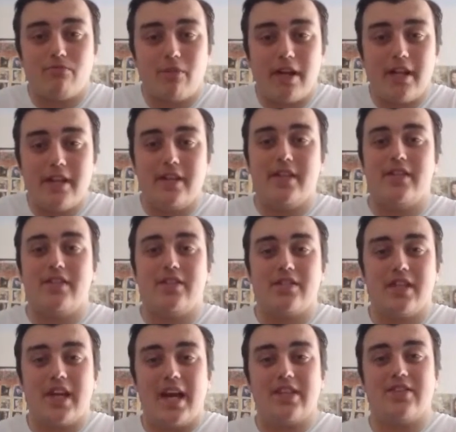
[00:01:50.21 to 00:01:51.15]
rate
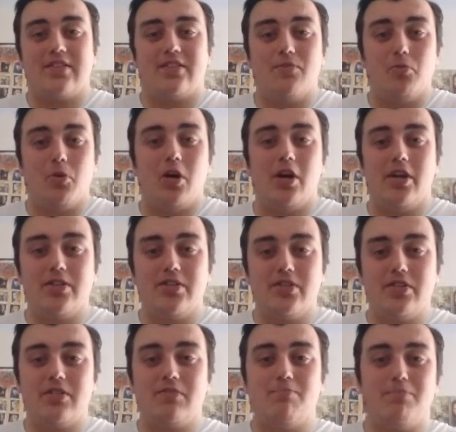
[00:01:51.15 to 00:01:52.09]
this as the
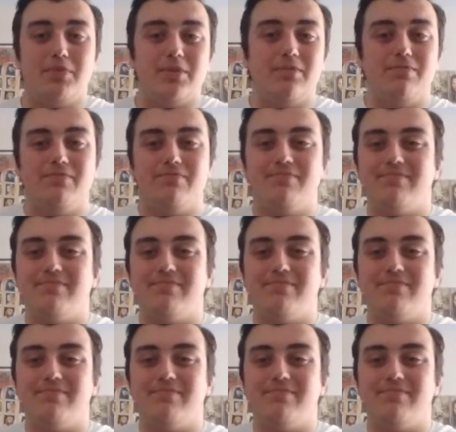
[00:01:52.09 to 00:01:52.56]
worst, but